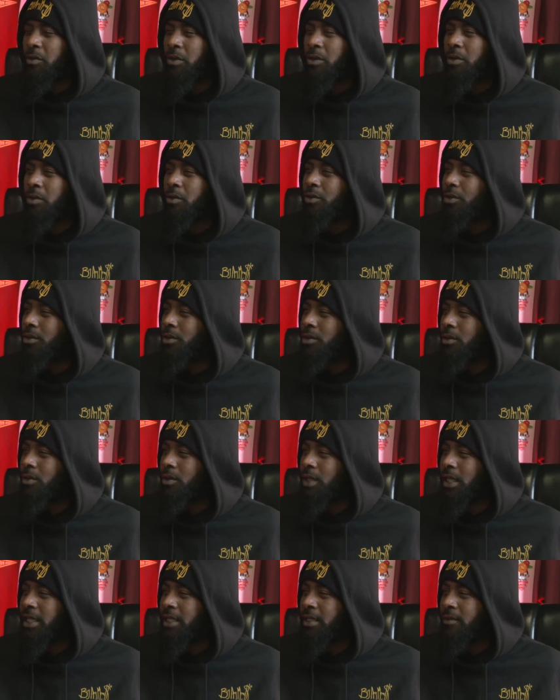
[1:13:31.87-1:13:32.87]
grown,
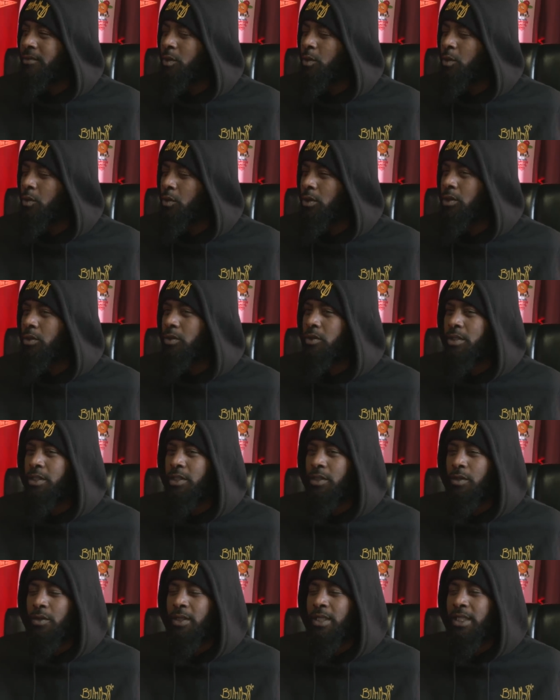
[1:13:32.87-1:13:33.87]
like if you grown
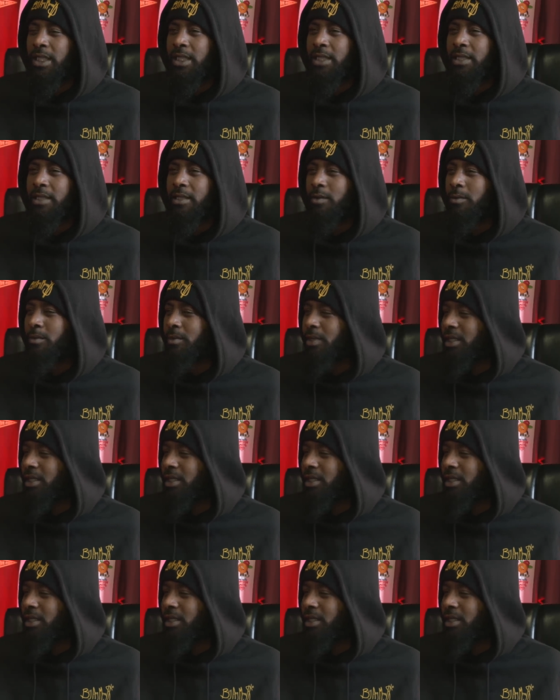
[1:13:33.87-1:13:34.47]
and you handling your